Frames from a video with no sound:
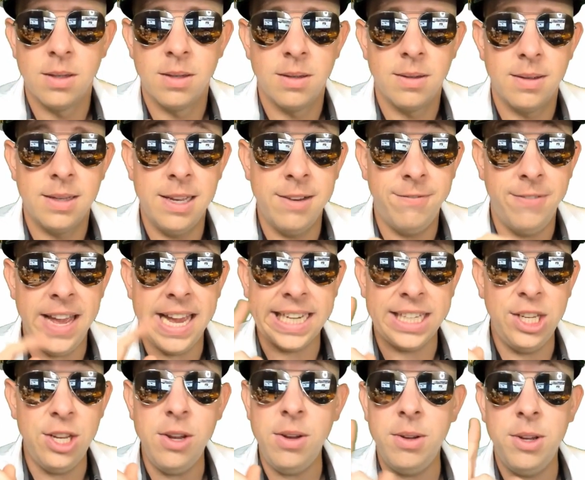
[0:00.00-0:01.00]
In
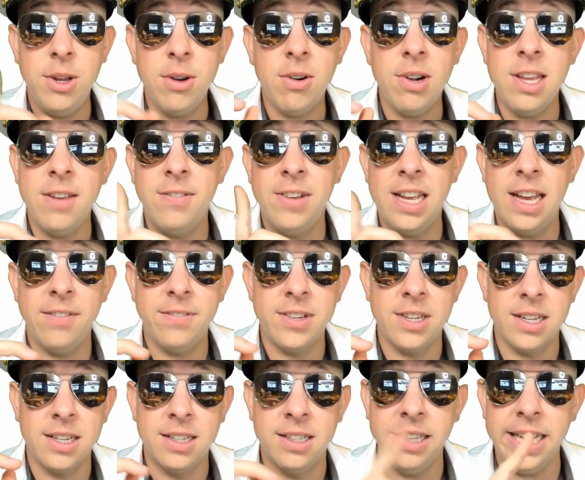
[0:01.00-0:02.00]
fact, you don't even have
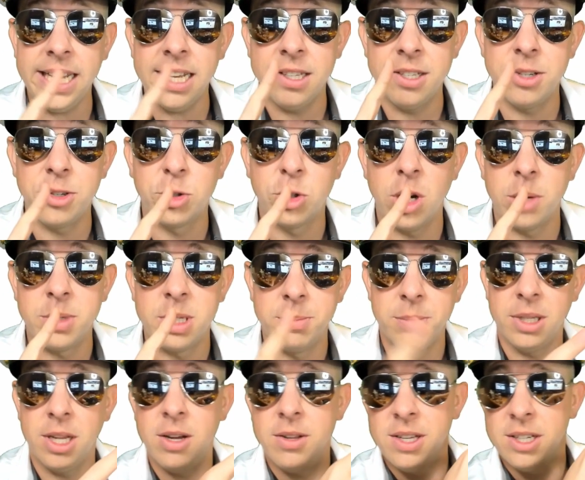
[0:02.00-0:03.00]
to click on the description
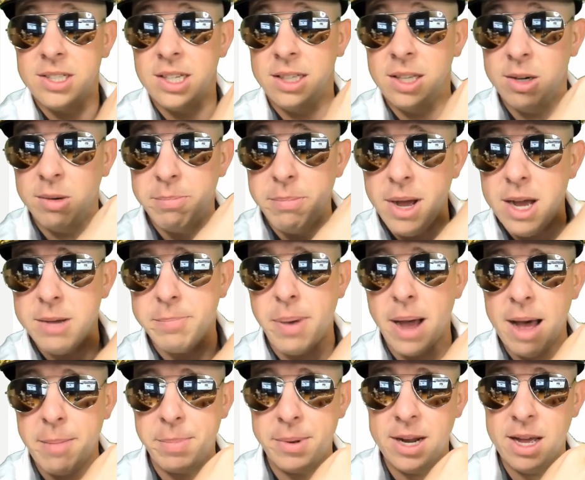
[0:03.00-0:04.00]
below. There's a little mug
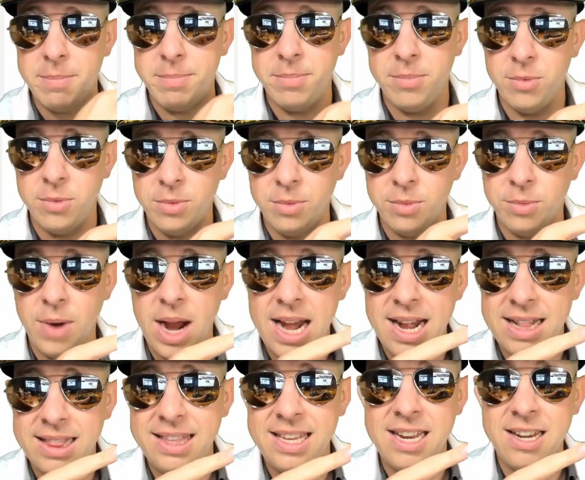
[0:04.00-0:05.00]
popping up right
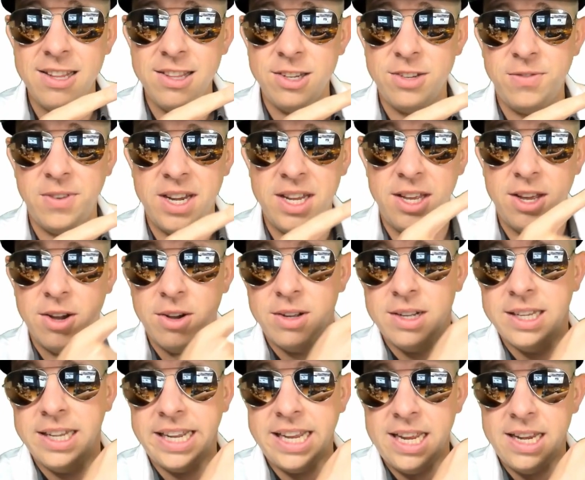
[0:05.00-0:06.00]
at the end of this video.
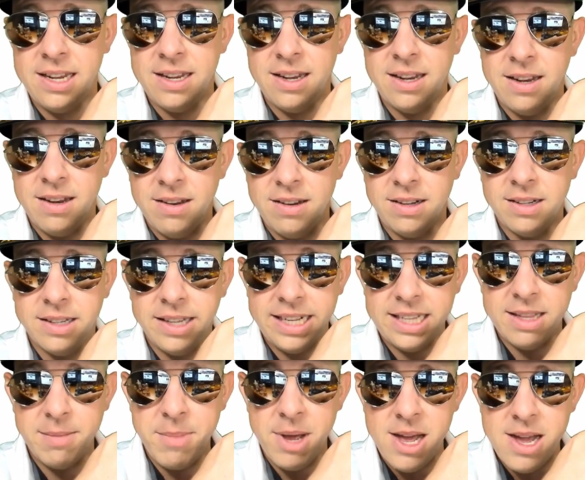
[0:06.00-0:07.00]
Click it. Click
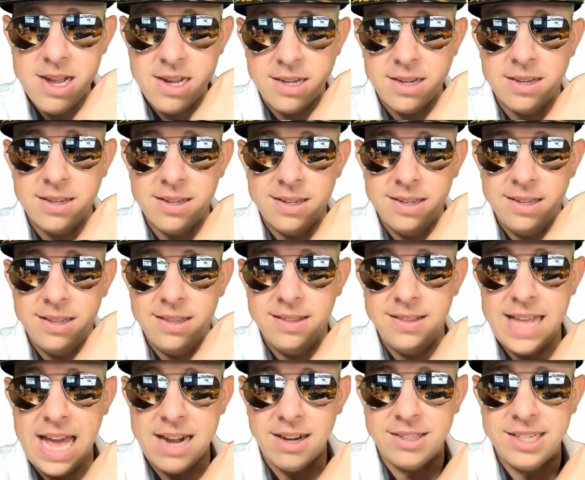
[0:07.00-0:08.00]
the mug.
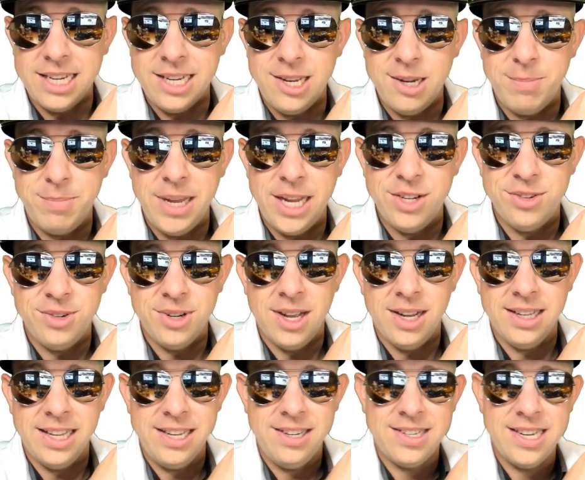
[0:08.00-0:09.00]
That'll take you to
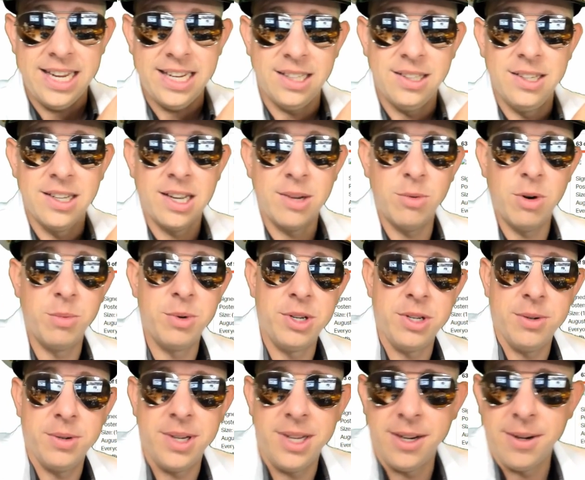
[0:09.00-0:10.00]
Patreon, let you take a look at what we're
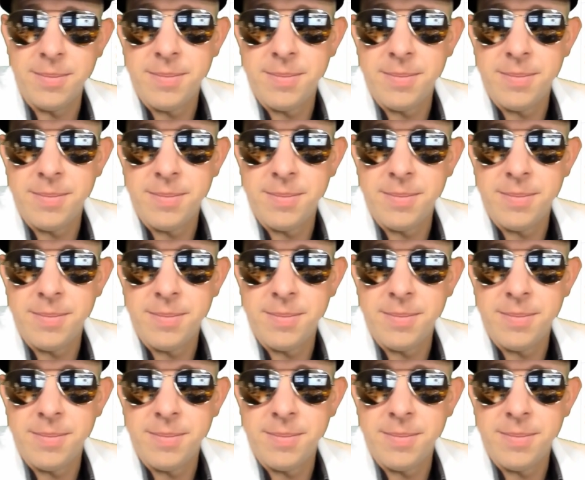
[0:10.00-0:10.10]
doing here.